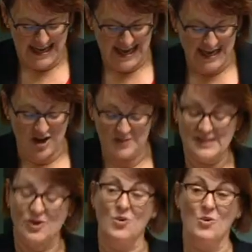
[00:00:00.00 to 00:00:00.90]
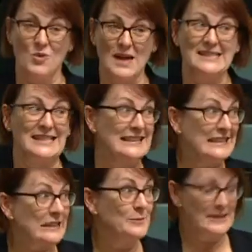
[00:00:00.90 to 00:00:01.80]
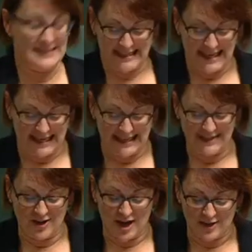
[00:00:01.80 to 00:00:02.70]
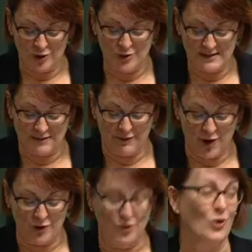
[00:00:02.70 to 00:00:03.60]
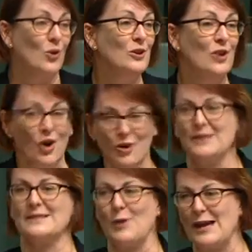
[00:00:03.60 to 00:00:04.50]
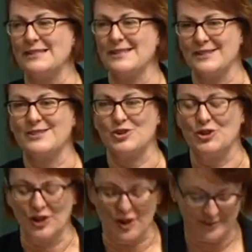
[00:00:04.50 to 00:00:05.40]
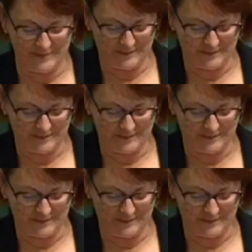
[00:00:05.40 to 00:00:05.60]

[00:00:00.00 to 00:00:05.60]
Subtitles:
and I was always a little bit scared that I'd lose the phone call on its way to the studio.